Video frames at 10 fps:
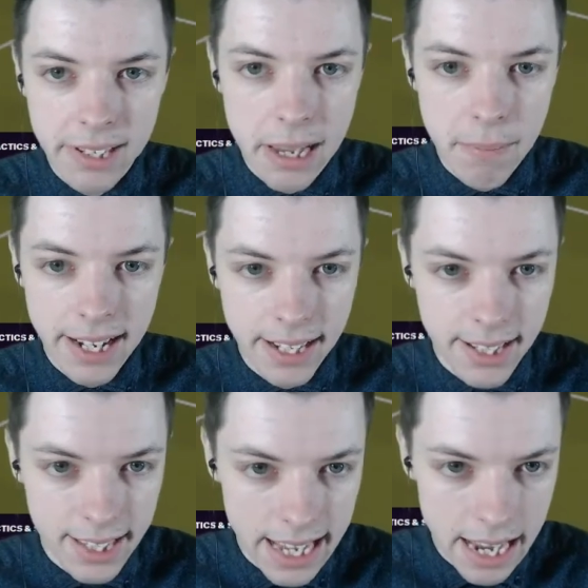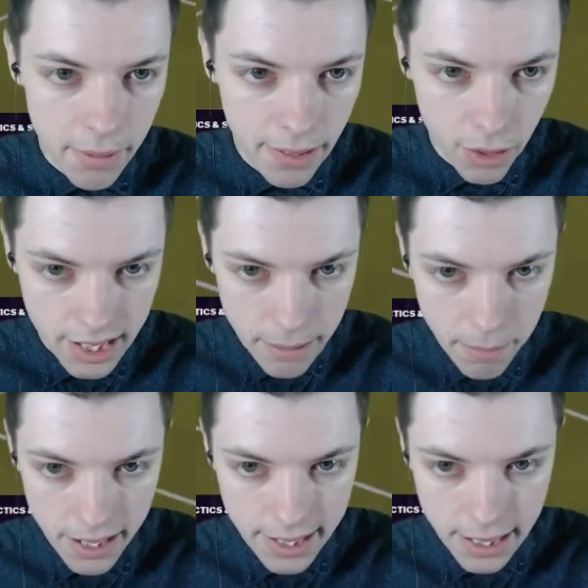back into the game. And they've got a set piece
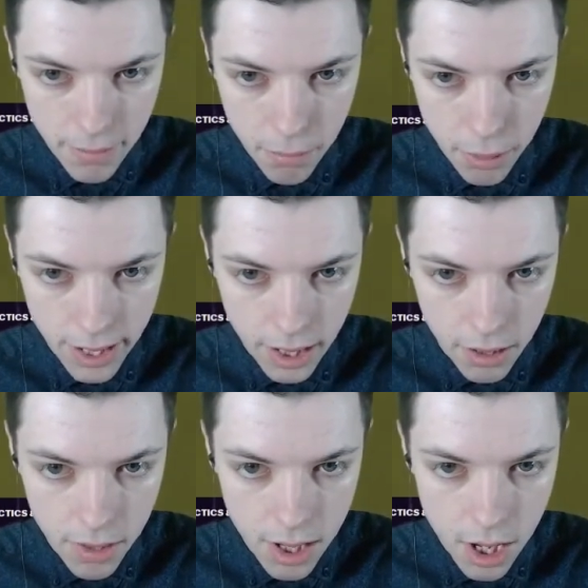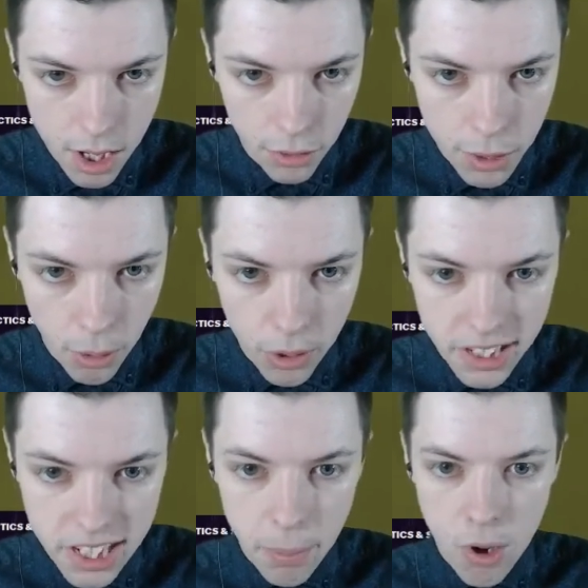here. Parejo lost the ball into the
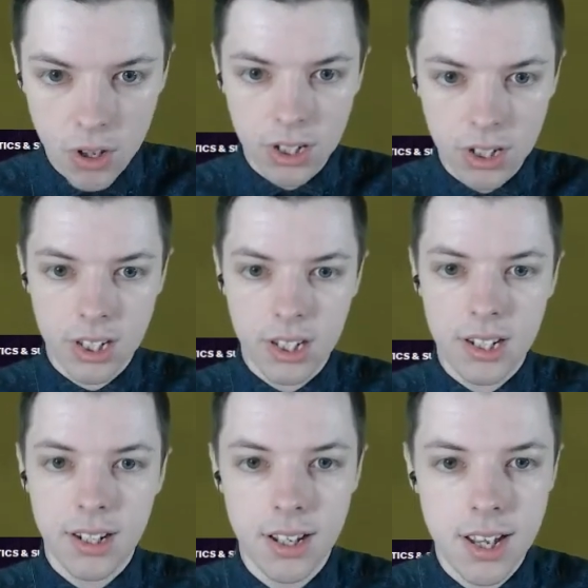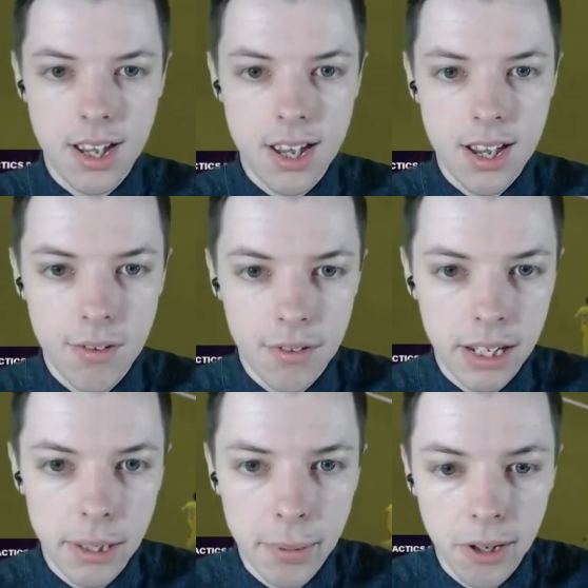box, and Ronaldo
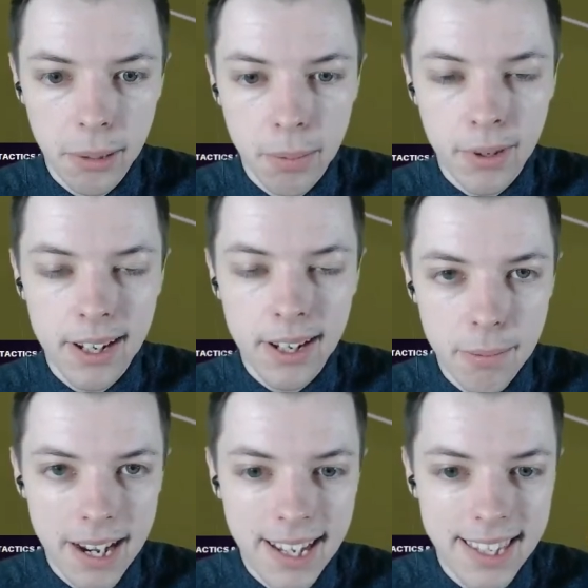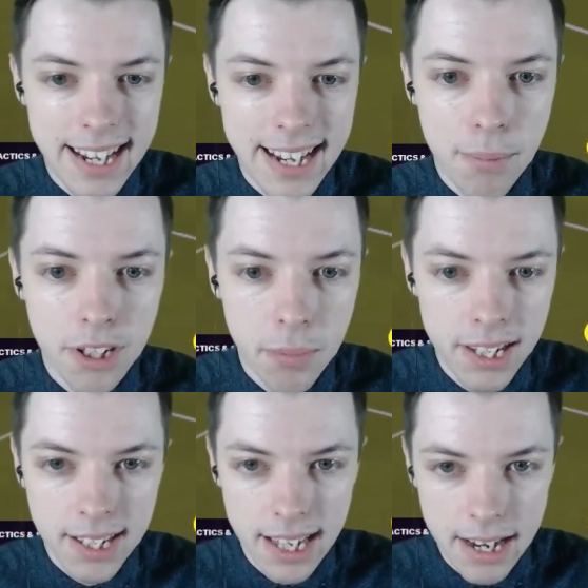put it in the back of the net, but it's going to be disallowed, and
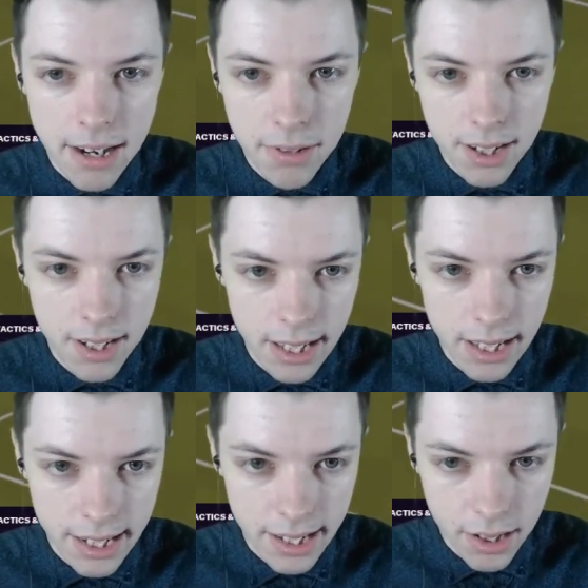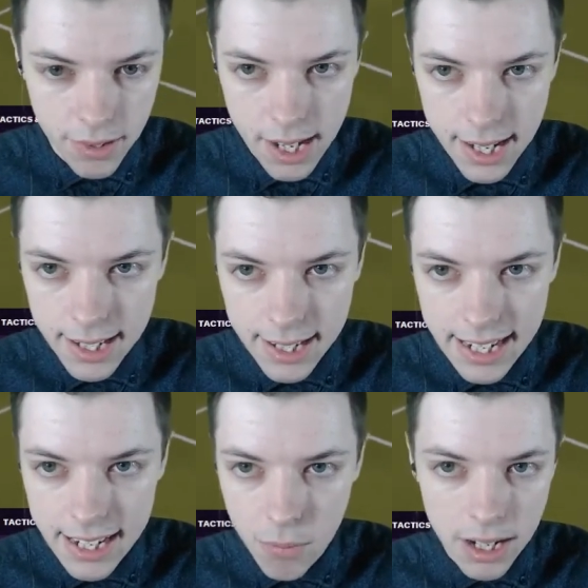that is an offside indeed. And well, it
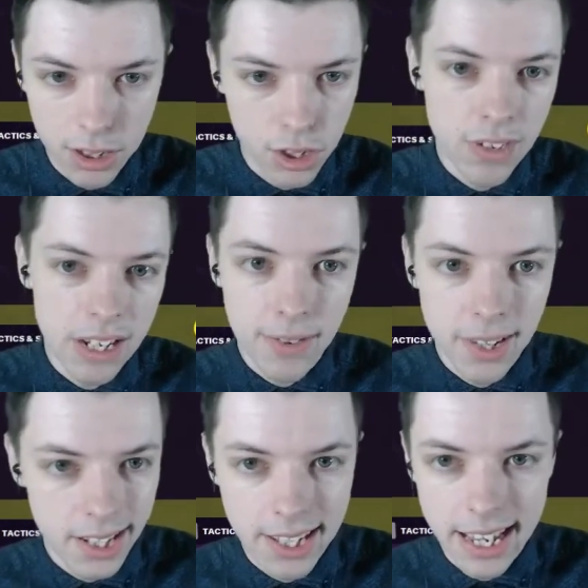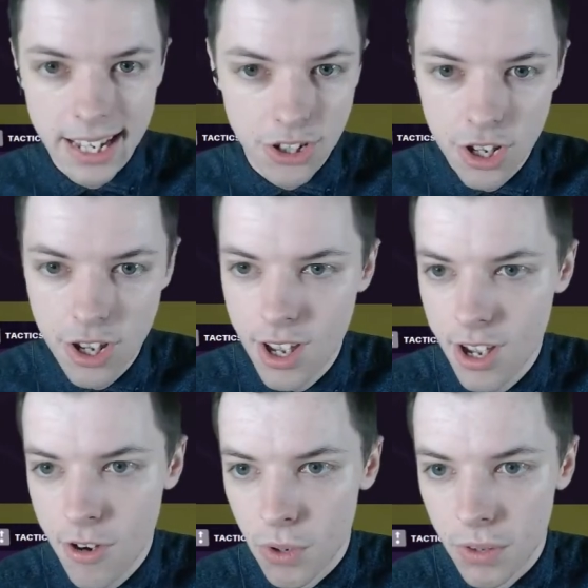doesn't really at this stage whether
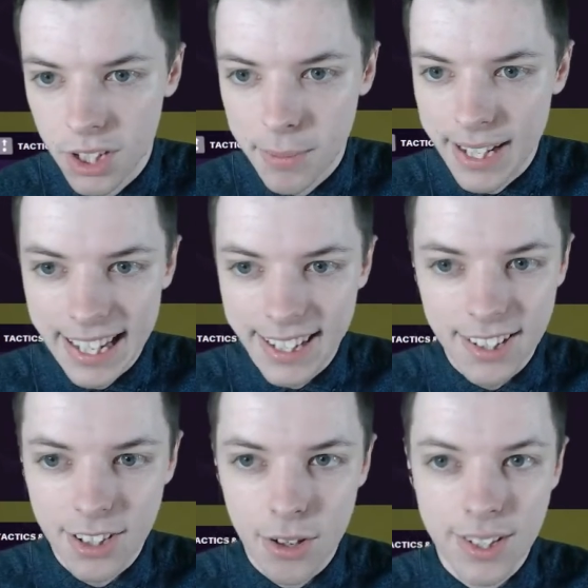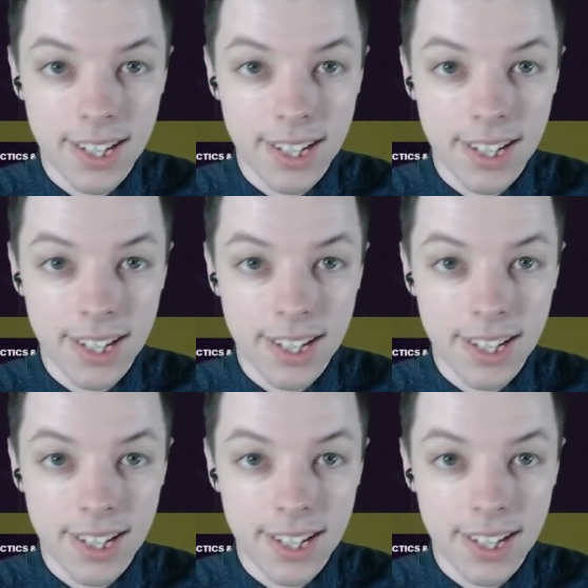it's going to be classed as an offside or